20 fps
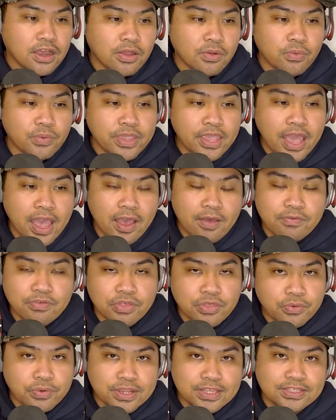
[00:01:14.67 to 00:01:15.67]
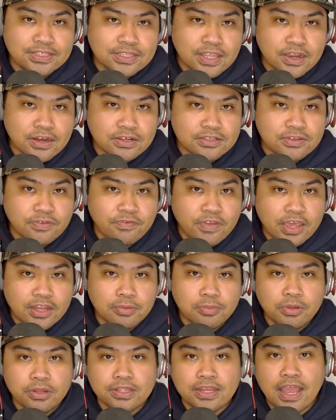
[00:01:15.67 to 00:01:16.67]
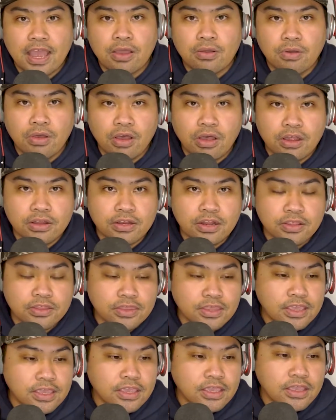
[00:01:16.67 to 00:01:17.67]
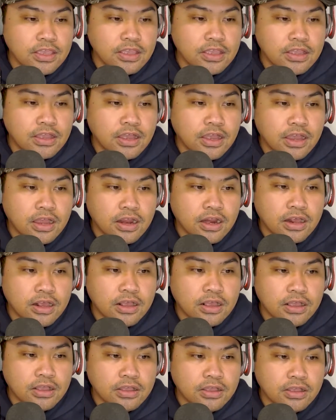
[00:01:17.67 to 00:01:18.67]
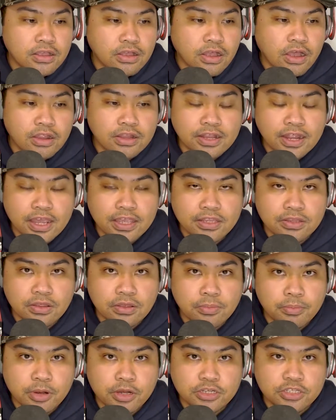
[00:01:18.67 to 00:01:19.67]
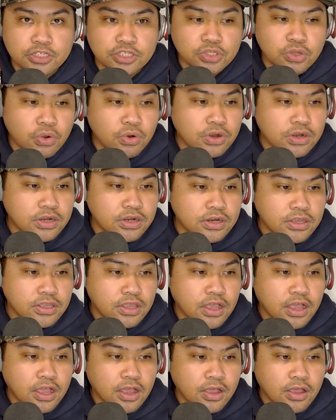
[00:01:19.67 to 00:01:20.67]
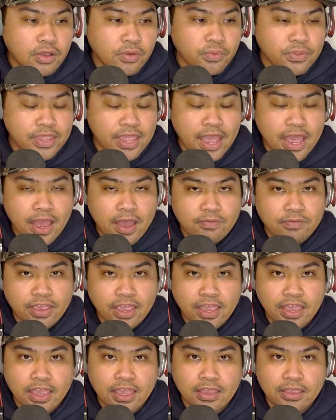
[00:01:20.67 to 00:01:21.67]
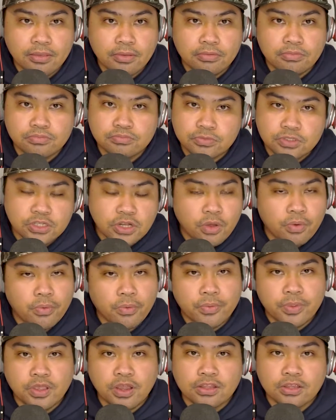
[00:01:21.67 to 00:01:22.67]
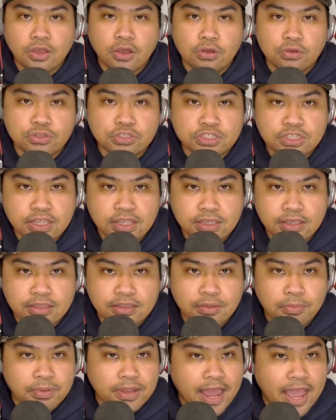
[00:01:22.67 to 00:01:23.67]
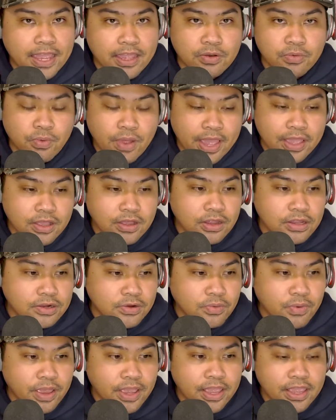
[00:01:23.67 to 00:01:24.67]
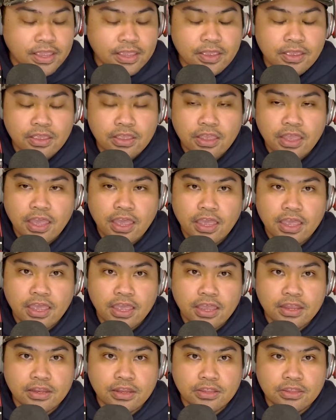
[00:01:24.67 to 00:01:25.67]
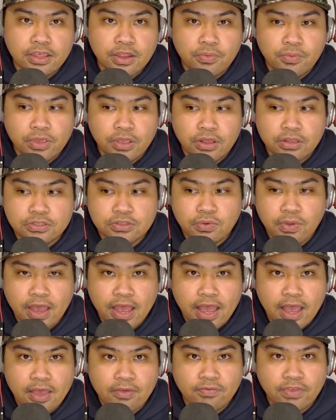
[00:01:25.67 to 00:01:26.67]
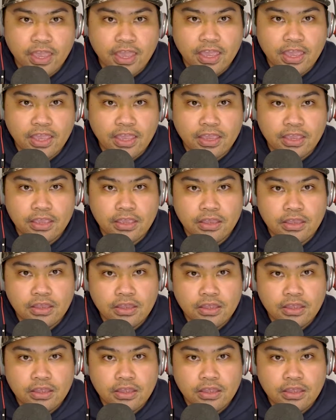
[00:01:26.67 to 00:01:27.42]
We have 3 stickers available now on the online merch store. We have what we call the OG, the black and white colorway, and then we also have a